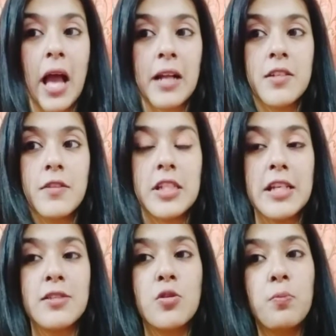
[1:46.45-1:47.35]

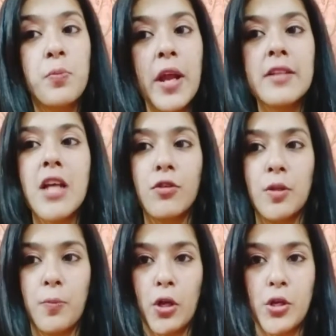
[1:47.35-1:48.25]
activities to bring down
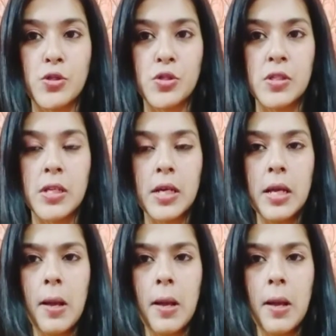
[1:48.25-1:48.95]
the pollution,